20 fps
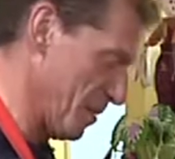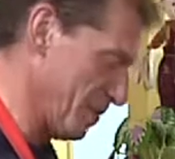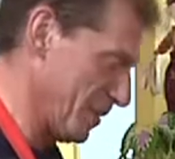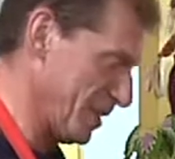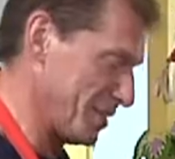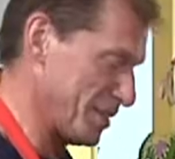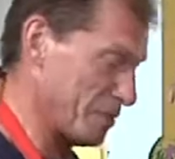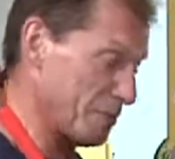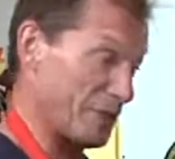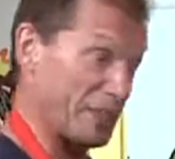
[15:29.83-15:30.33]

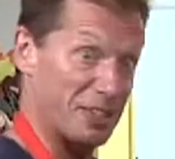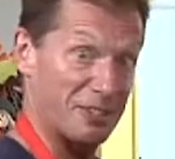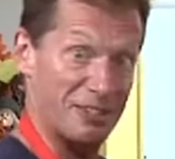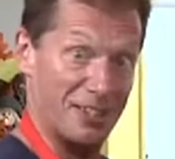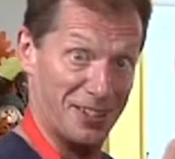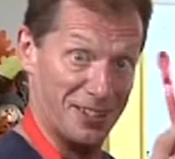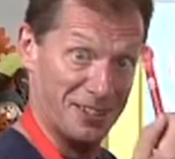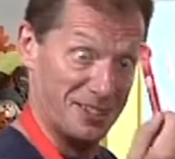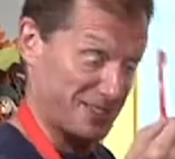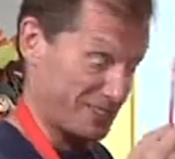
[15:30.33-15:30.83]
These are Betty
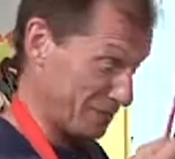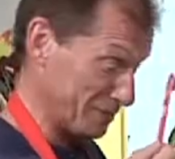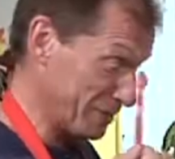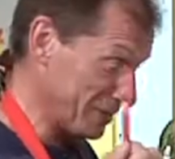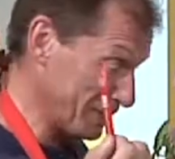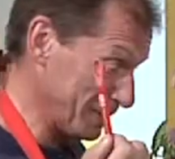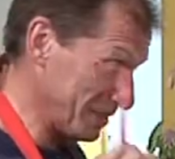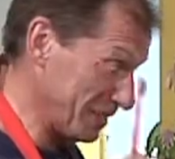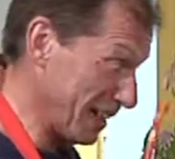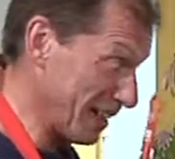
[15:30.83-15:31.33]
Crockers.
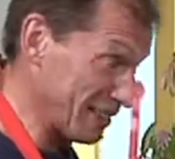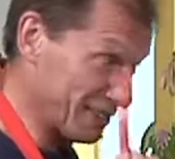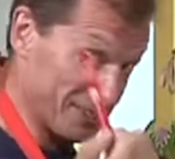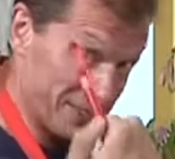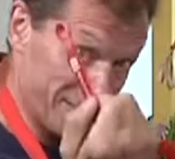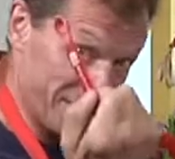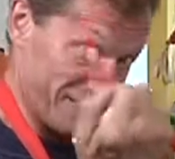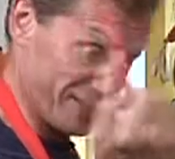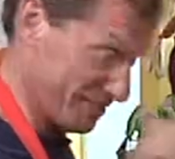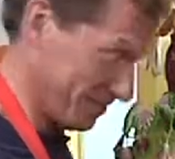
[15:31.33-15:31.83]
Oh, dollar
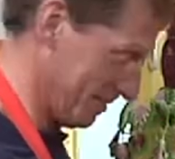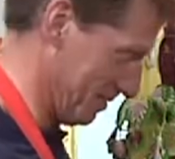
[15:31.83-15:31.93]
store.